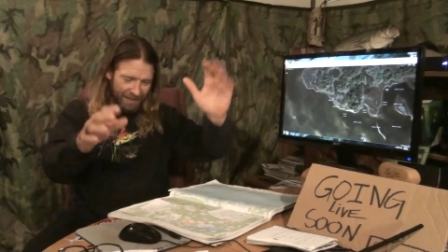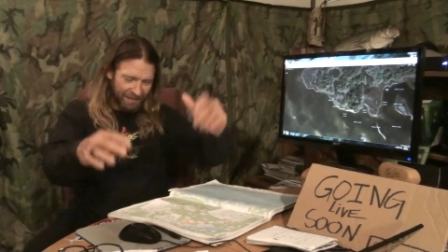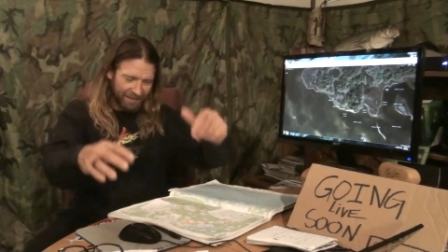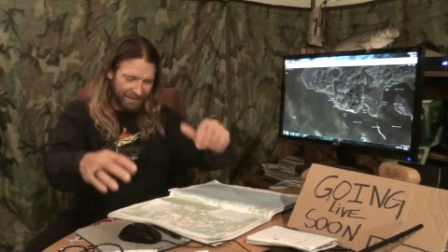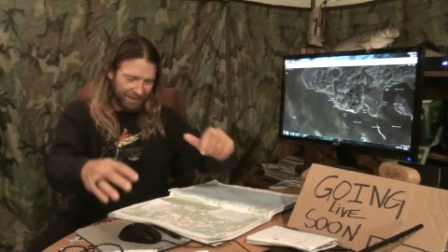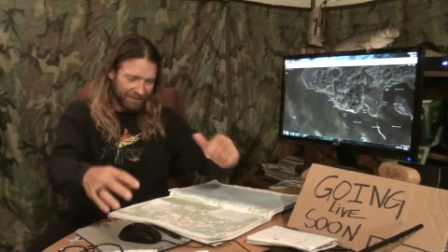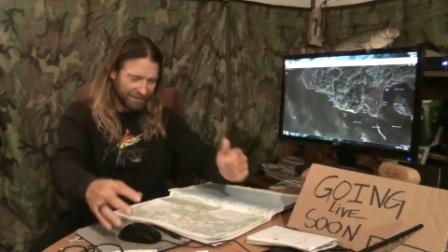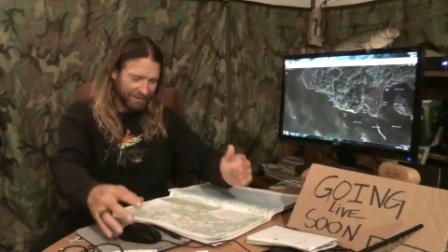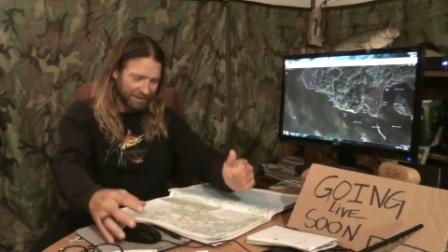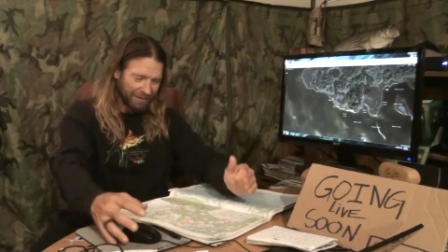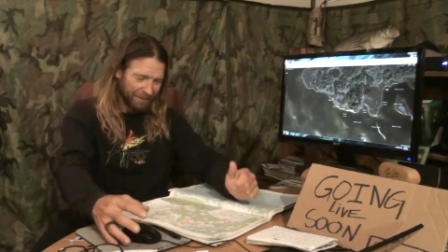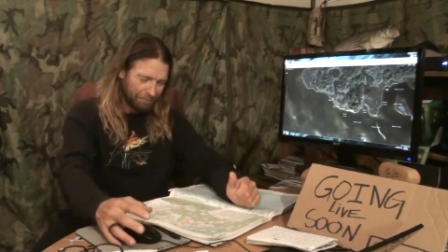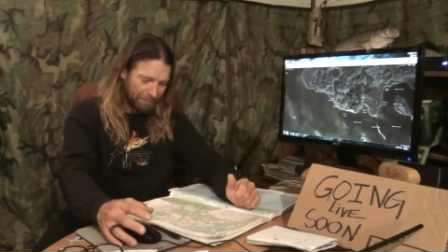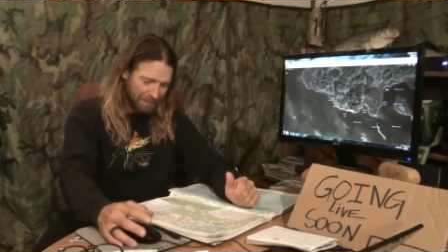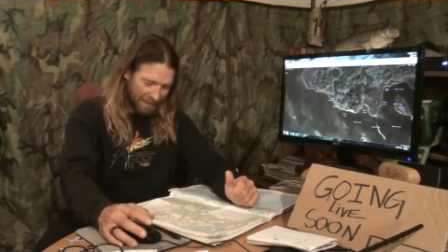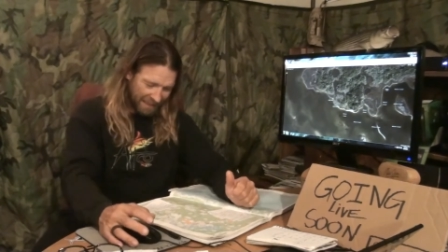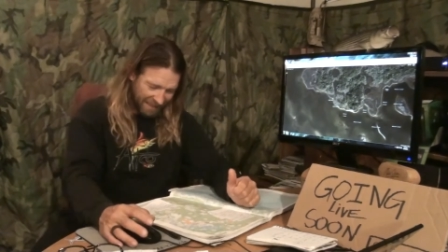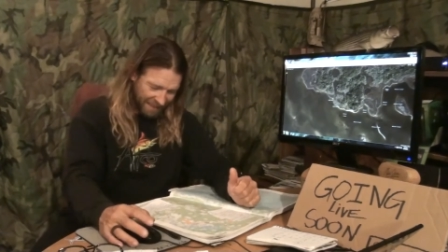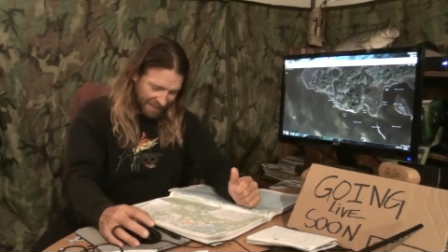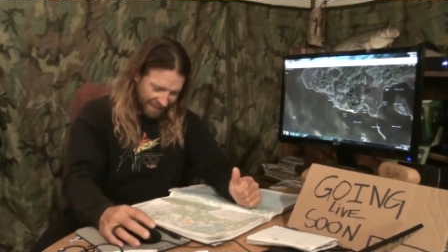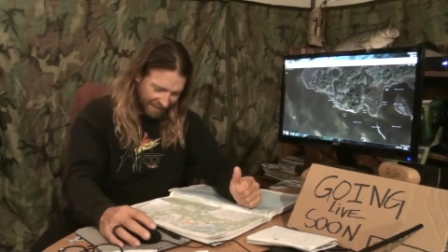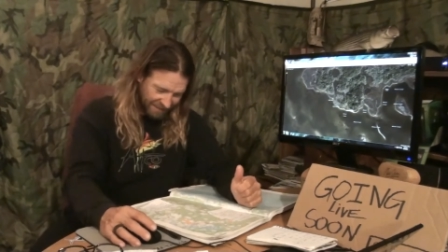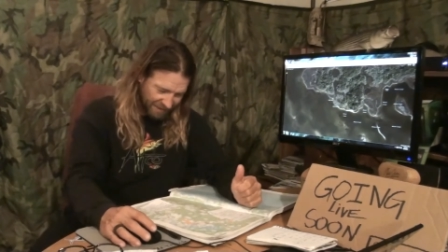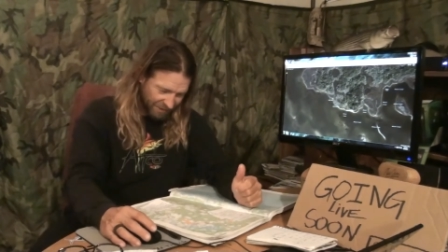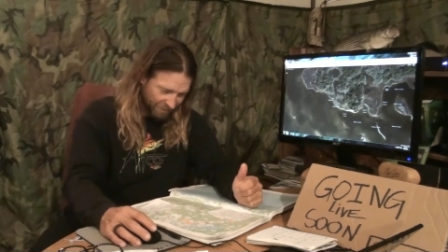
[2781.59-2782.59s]

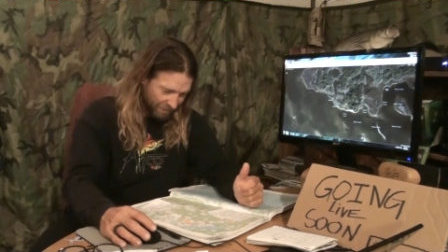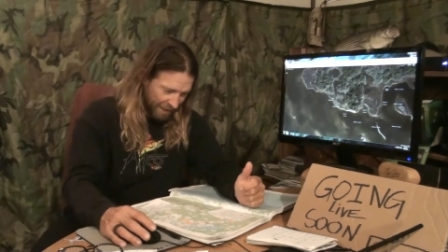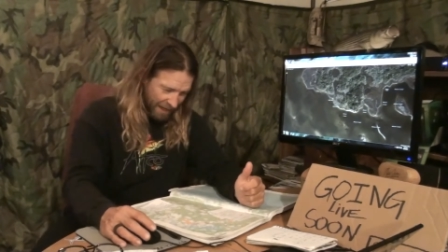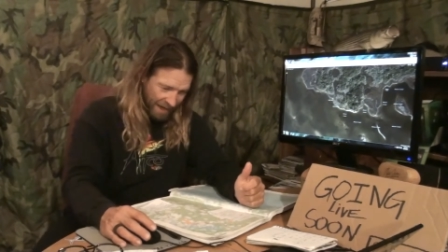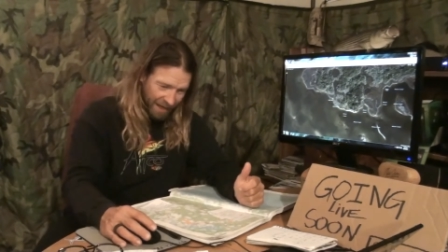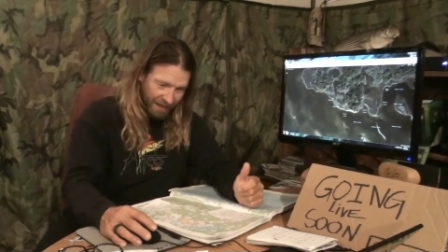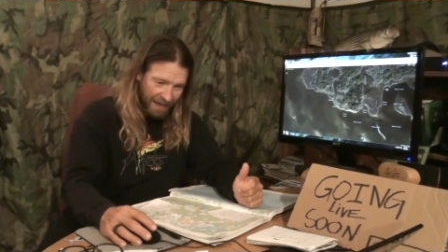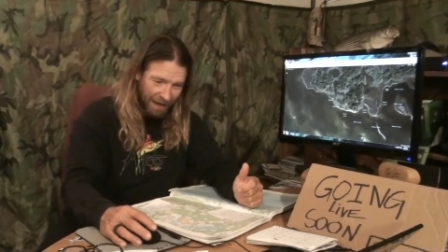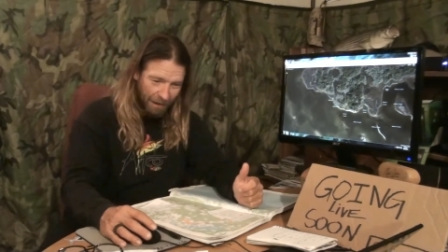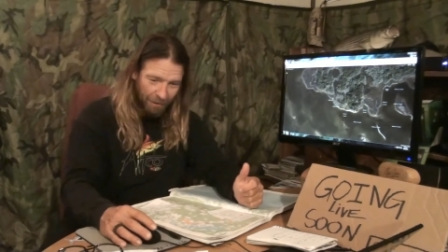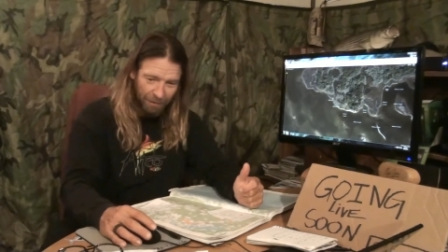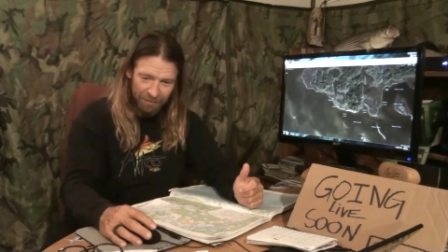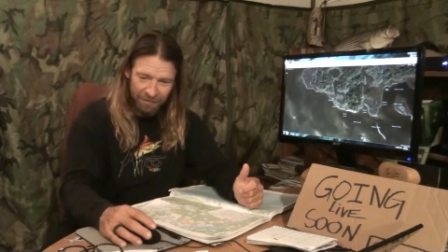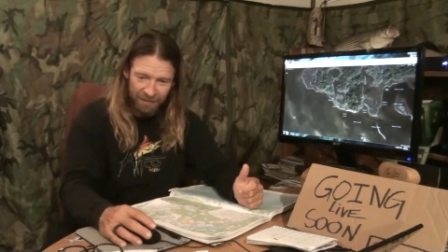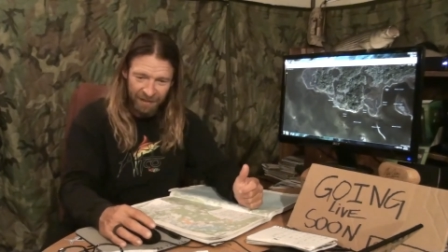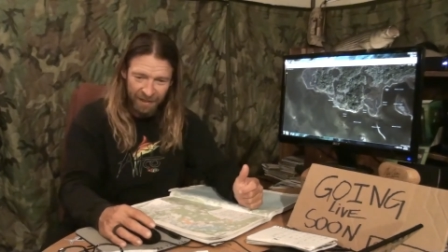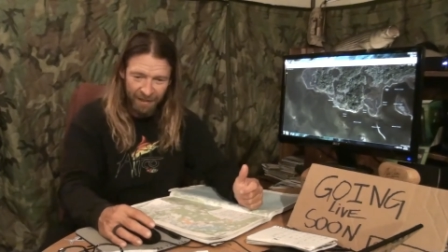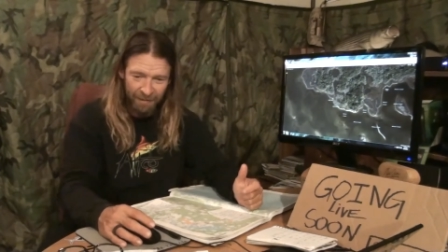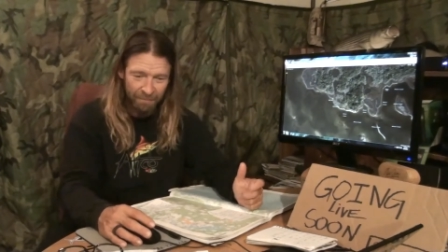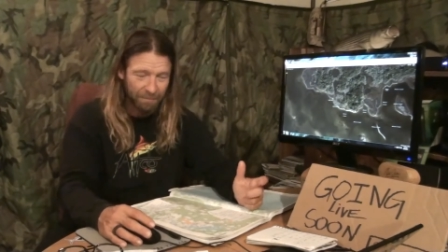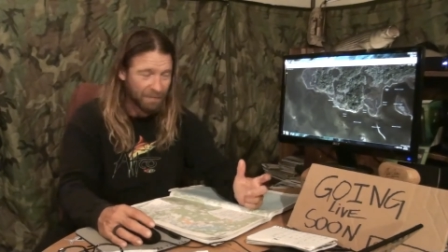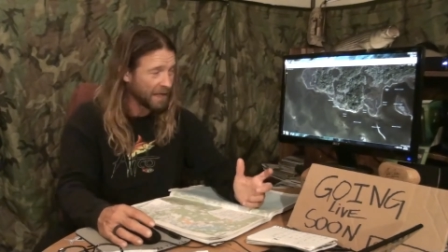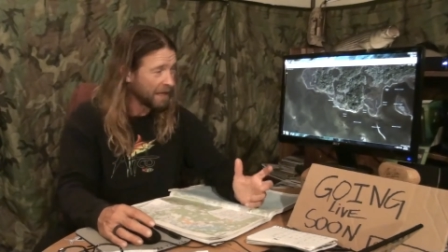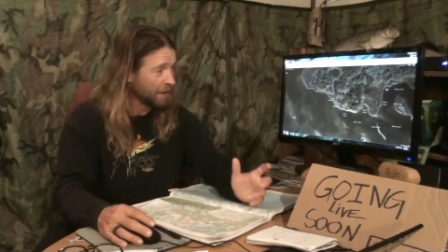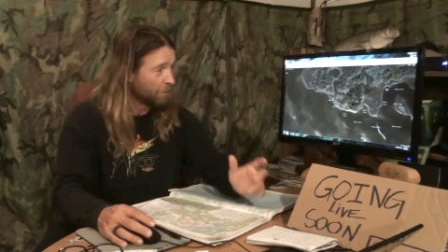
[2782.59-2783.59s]
picnic, so I hung out with
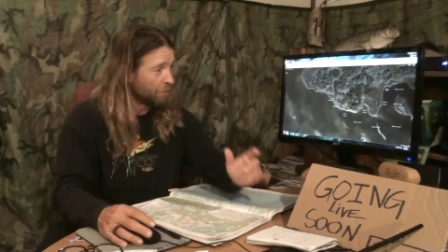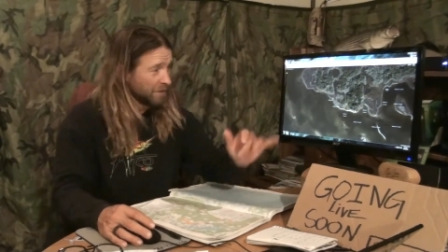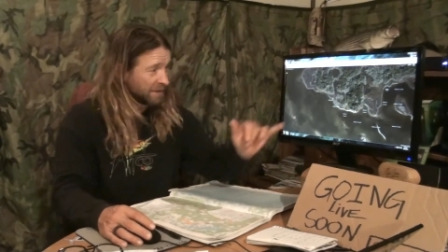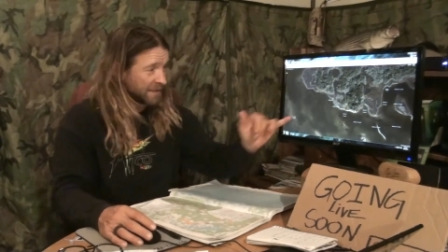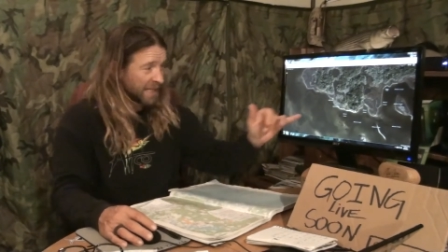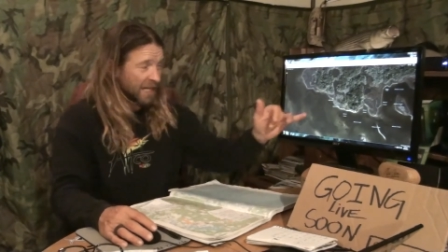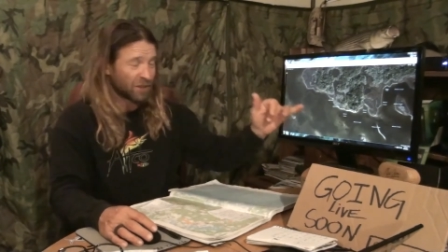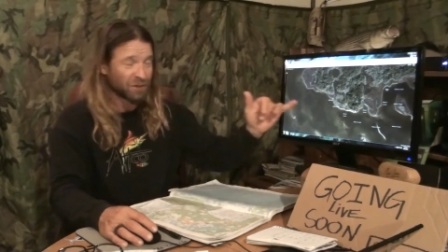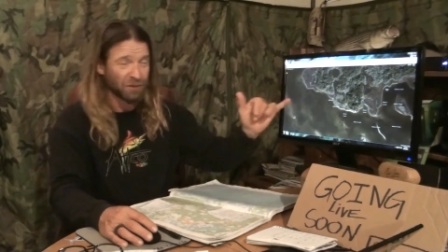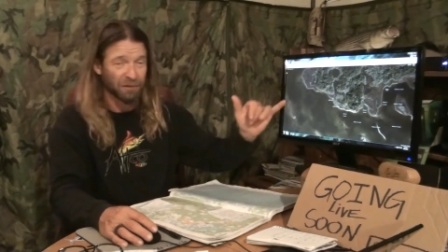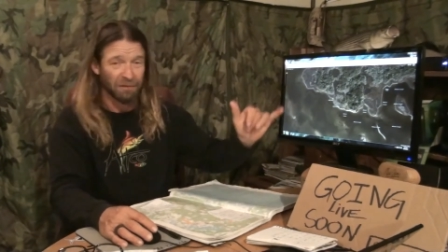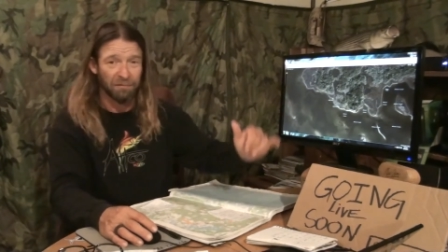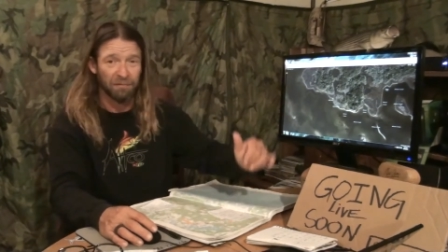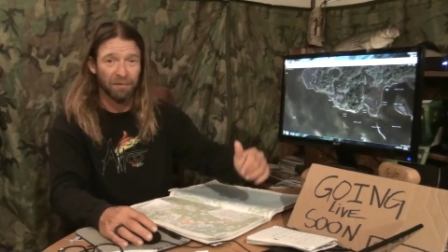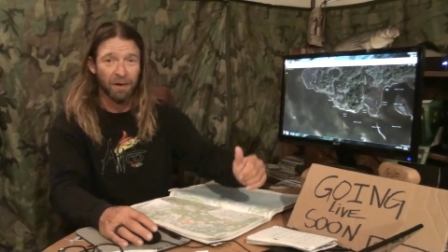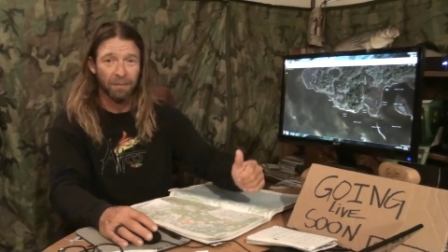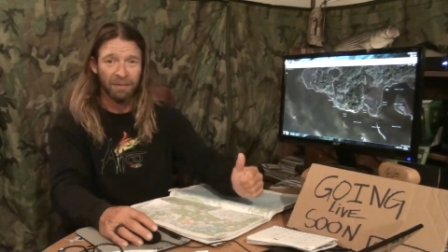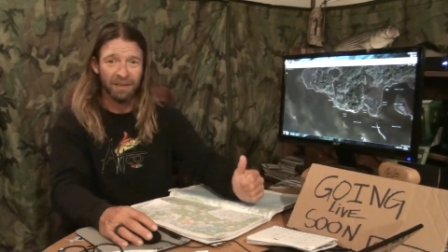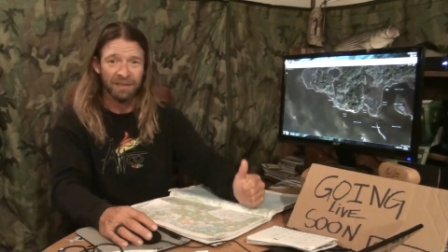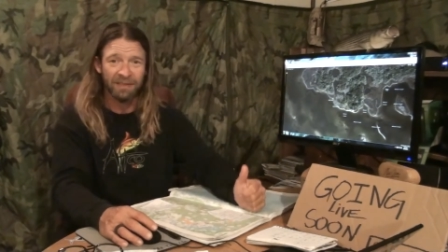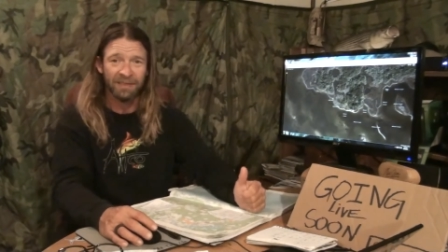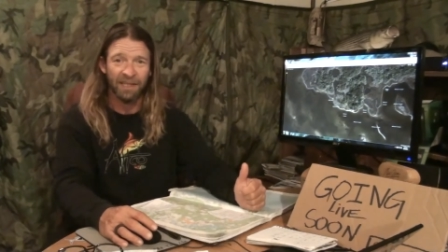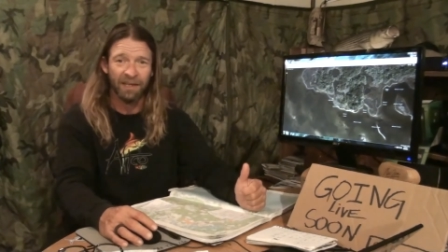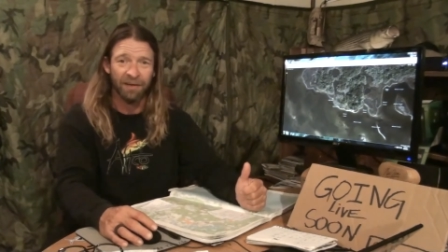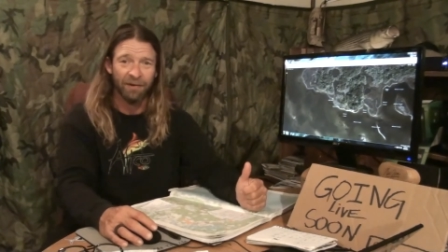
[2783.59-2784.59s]
them. He was actually from
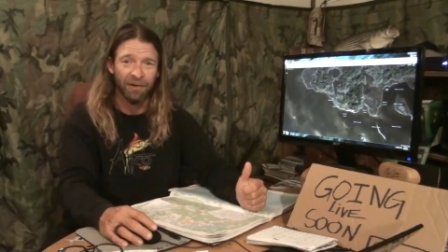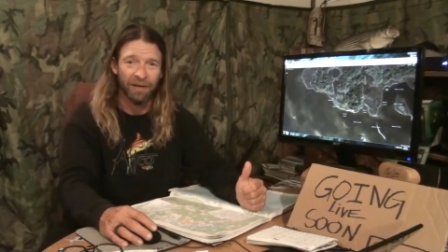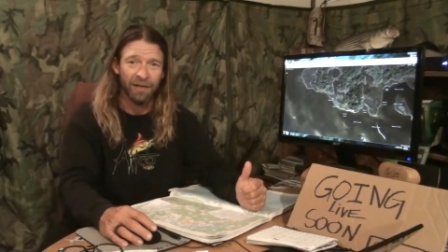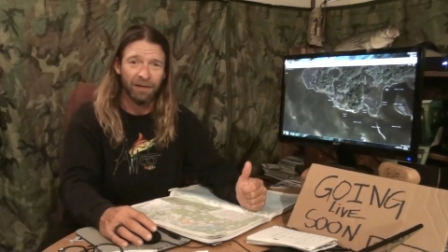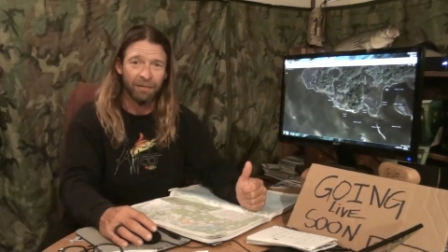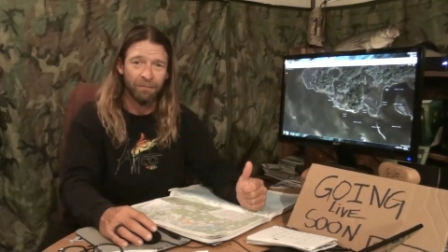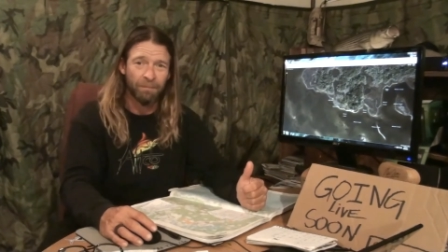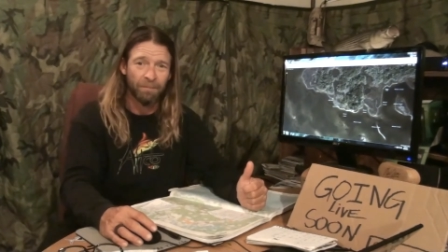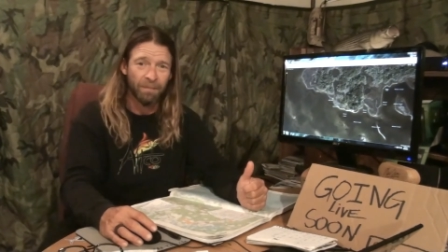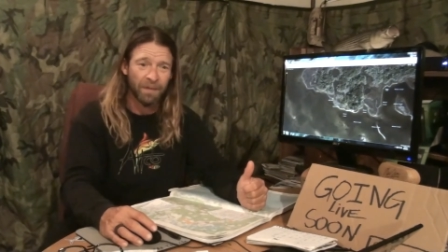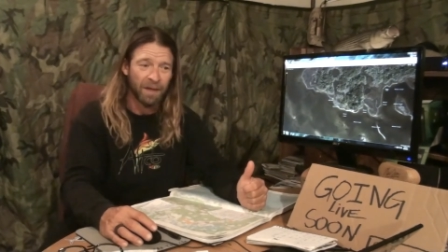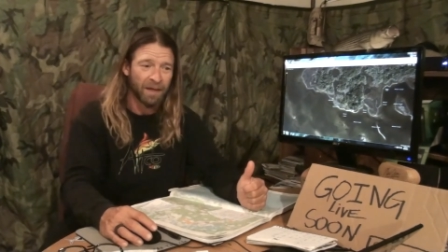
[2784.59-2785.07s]
this area,